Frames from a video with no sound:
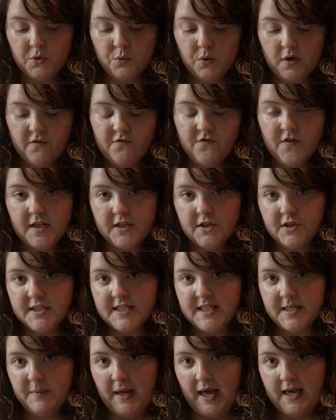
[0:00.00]
you want to fill your
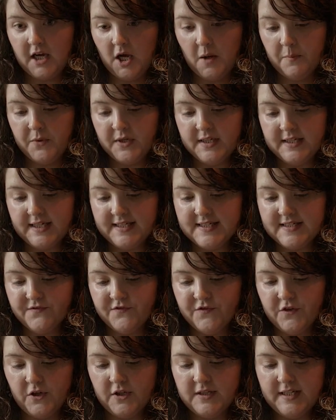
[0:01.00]
tea bag up nice
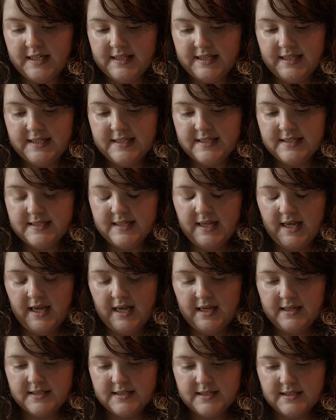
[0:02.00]
and full like this
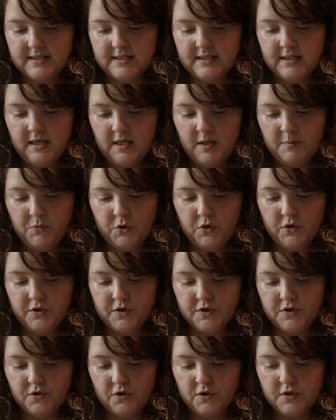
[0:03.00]
and pull
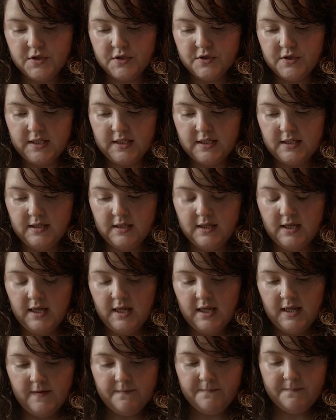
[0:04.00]
the drawstring.
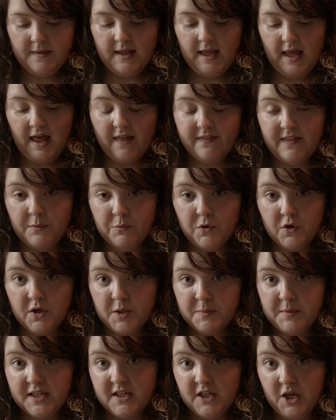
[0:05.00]
And then we're
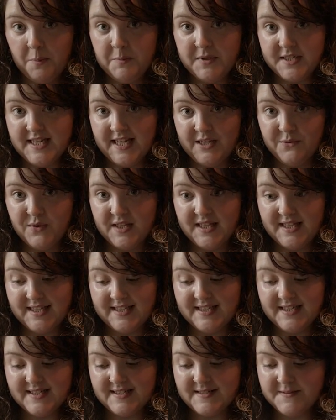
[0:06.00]
going to make a cup of tea with
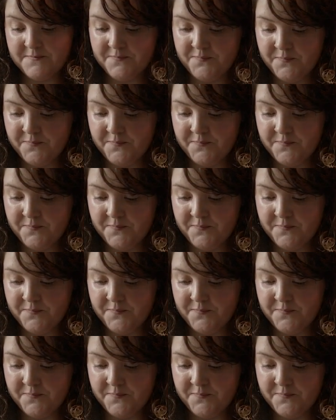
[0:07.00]
this.